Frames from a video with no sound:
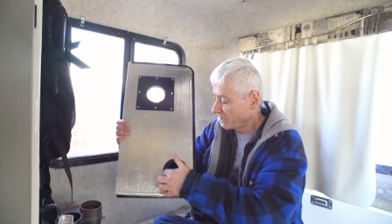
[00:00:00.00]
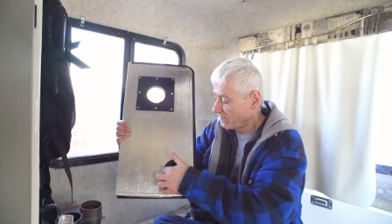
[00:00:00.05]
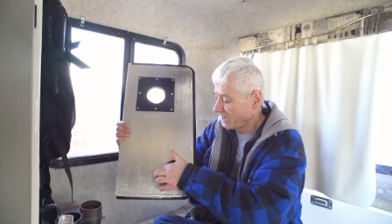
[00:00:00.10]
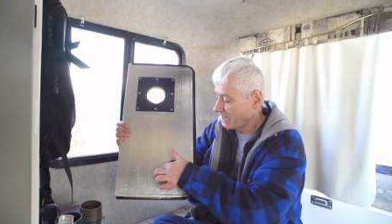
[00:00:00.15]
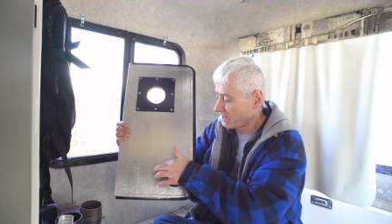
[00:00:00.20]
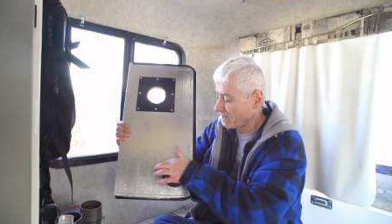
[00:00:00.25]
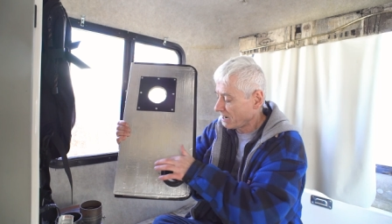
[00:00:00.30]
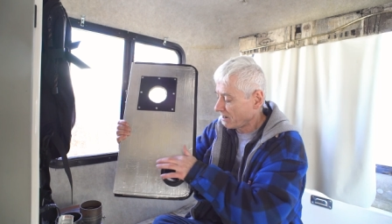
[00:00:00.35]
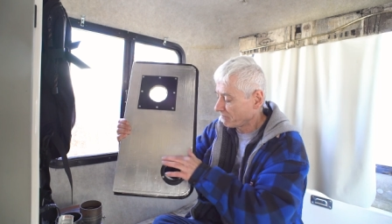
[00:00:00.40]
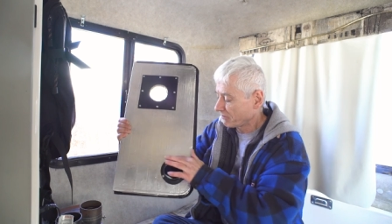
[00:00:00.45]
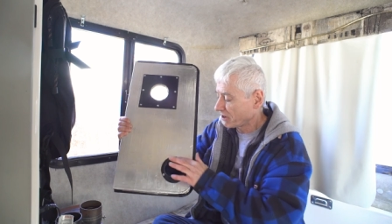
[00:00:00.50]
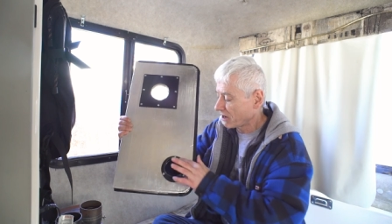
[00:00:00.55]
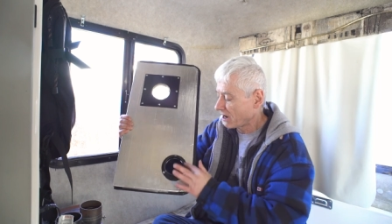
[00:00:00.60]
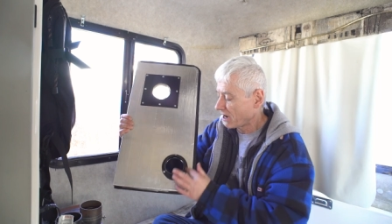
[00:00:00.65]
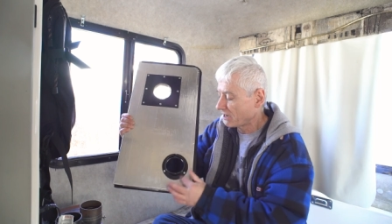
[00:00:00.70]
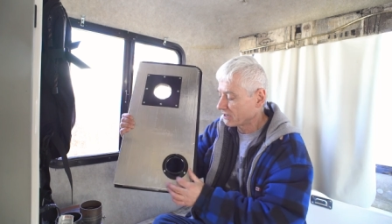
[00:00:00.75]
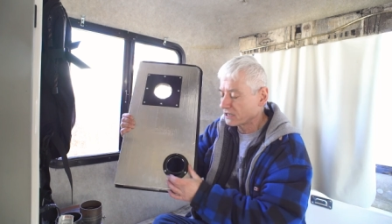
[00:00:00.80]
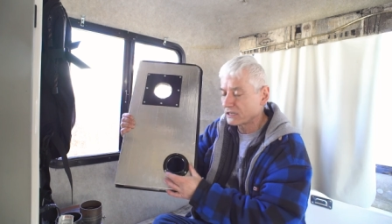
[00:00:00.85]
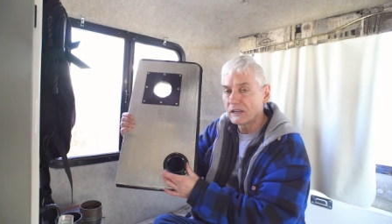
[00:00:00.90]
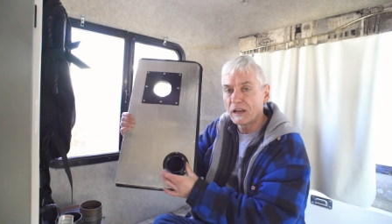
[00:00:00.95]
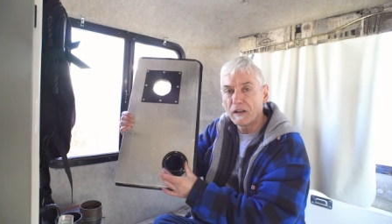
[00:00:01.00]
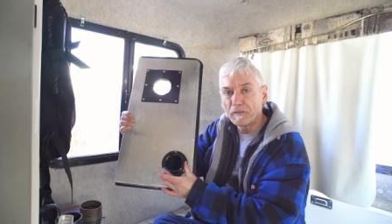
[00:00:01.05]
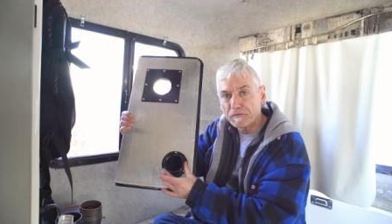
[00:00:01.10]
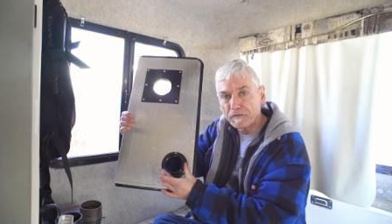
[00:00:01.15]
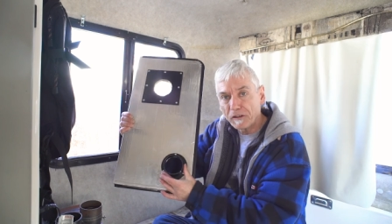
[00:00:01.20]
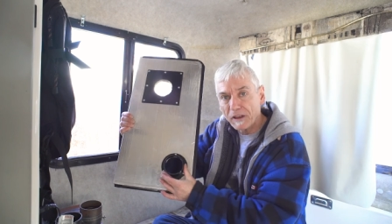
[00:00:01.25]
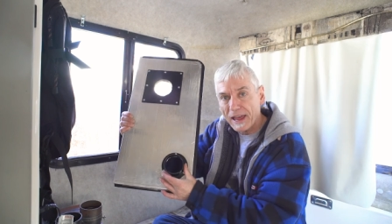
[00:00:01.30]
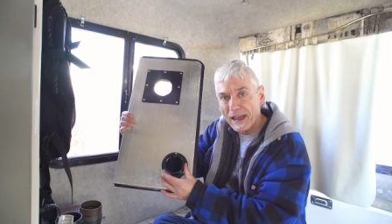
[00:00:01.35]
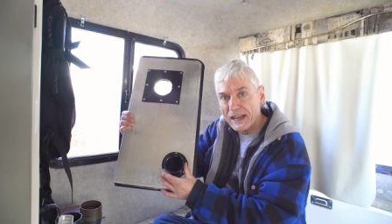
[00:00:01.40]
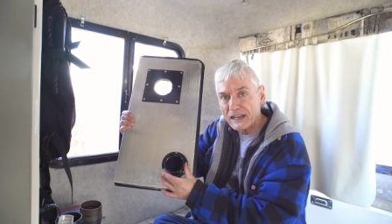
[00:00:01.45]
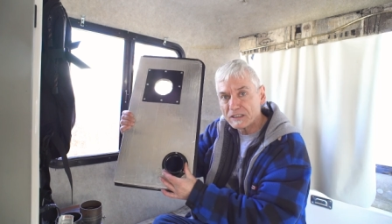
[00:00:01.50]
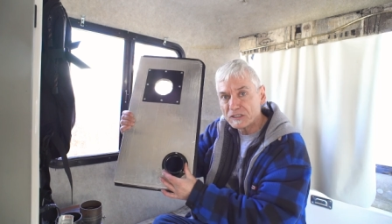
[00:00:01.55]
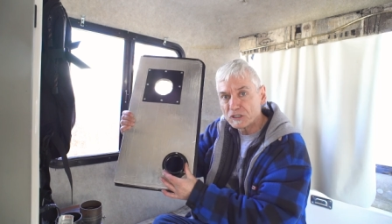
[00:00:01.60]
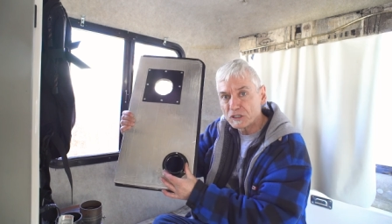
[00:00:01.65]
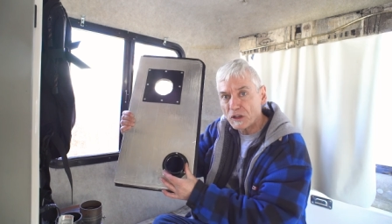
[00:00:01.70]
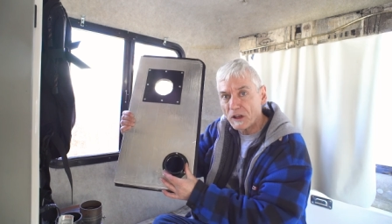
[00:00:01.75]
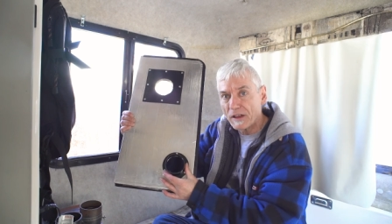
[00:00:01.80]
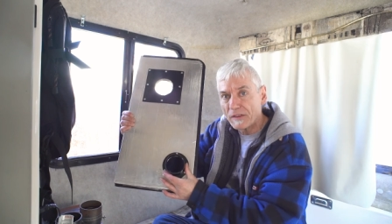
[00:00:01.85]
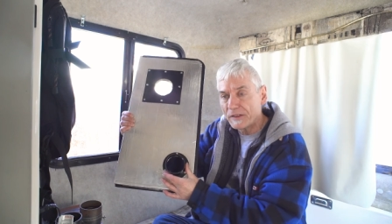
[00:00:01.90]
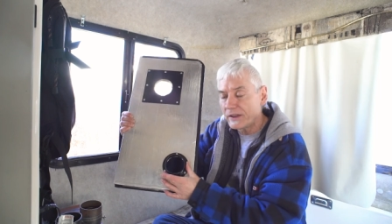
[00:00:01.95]
and I've got a
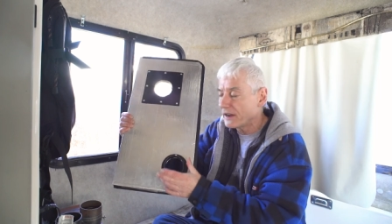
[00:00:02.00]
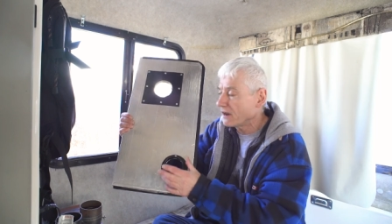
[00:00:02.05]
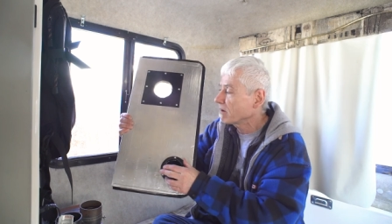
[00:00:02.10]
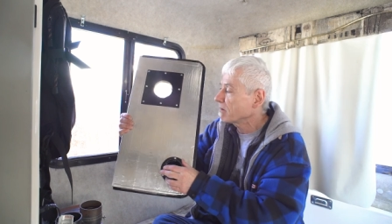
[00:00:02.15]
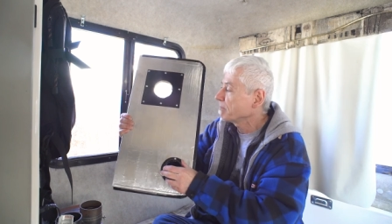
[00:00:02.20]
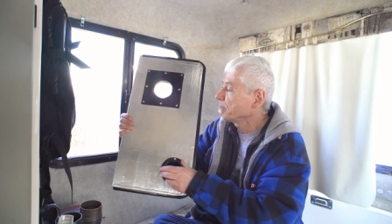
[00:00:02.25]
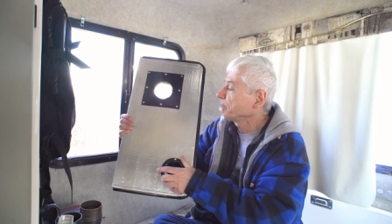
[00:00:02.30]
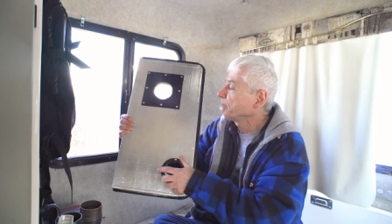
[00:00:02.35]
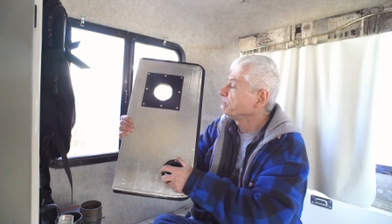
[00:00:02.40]
flange on there.